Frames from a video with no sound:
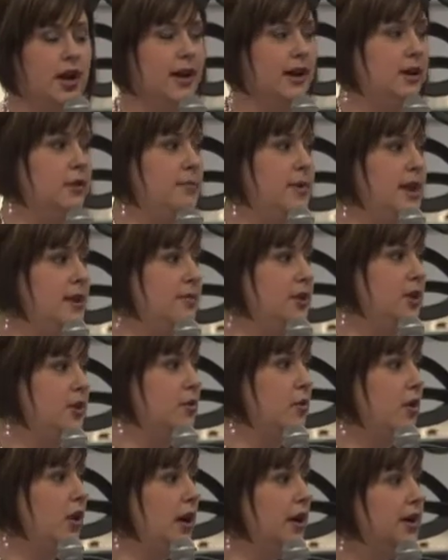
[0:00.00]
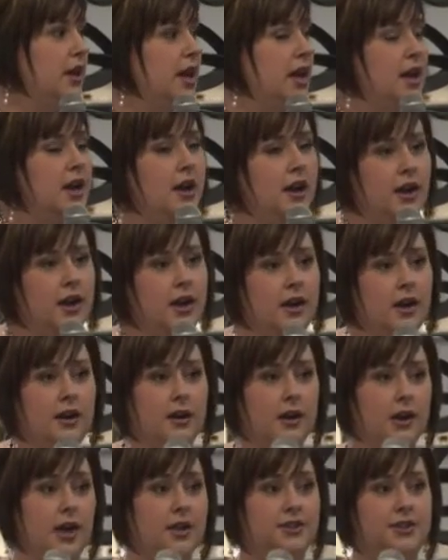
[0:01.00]
dryer. Maybe you want
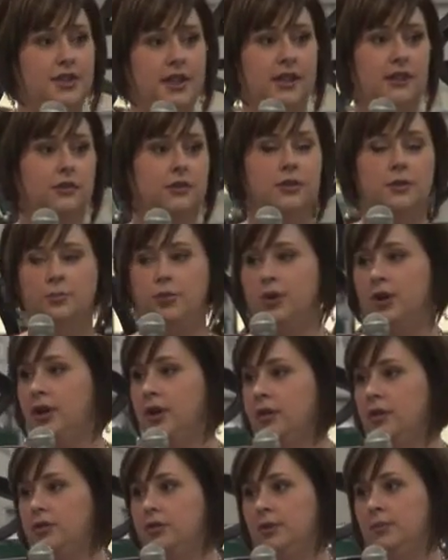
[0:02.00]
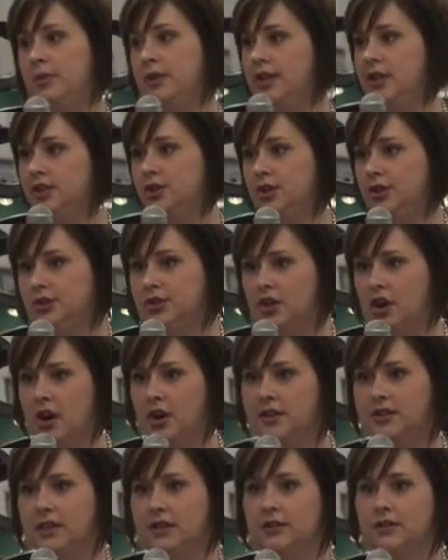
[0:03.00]
a sink to bleach your
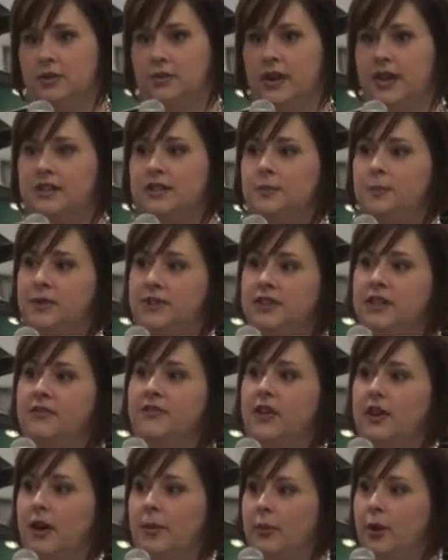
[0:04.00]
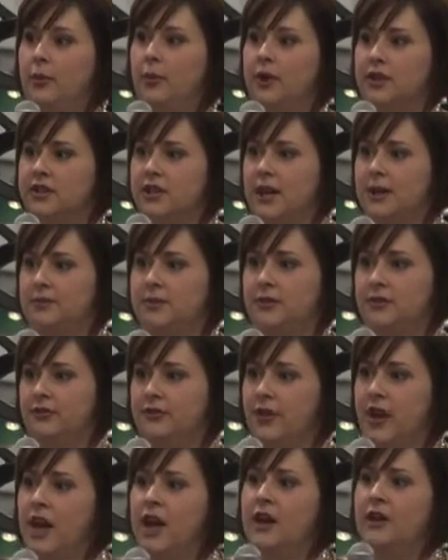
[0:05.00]
socks in. So get specific about what types of
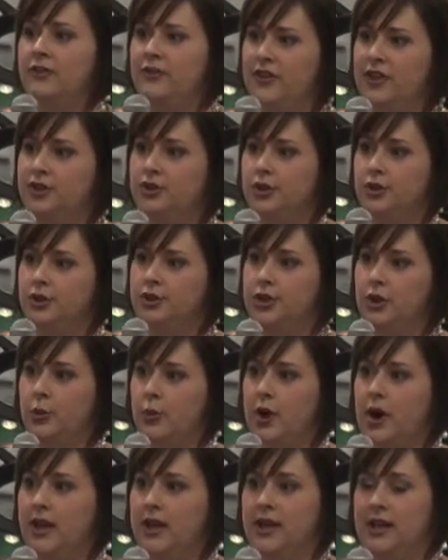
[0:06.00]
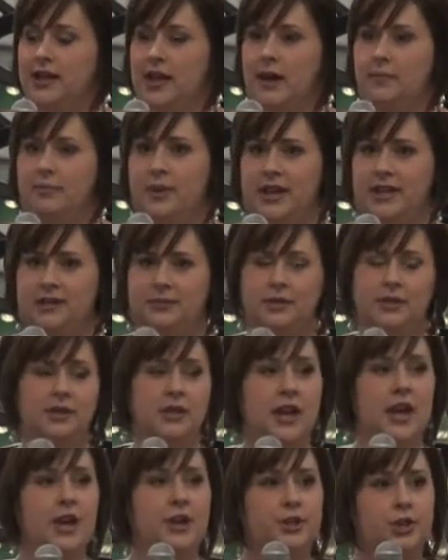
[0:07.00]
features you're wanting in that basement.
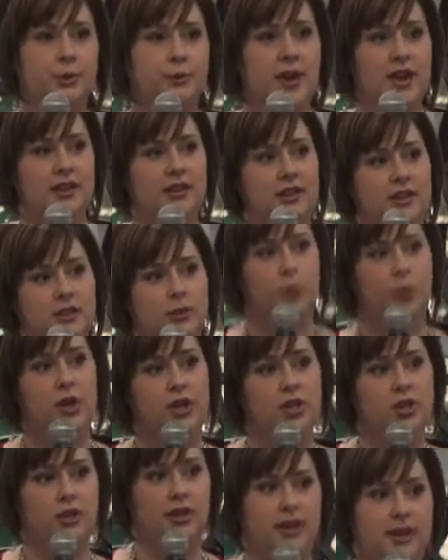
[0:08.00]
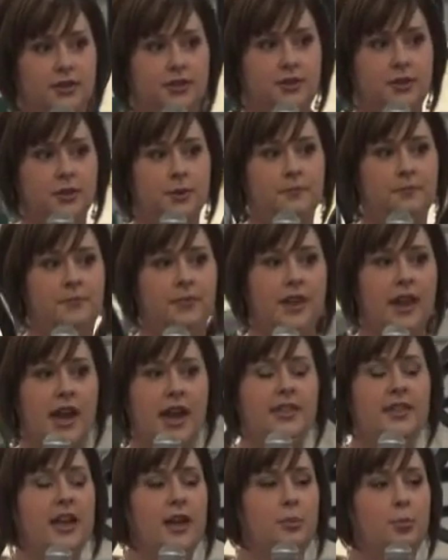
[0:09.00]
So make this wish list,
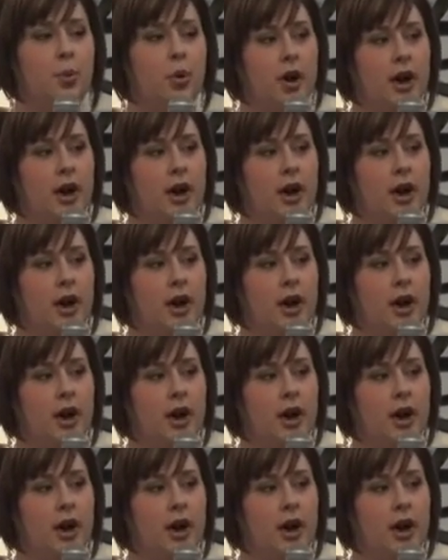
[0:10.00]
and then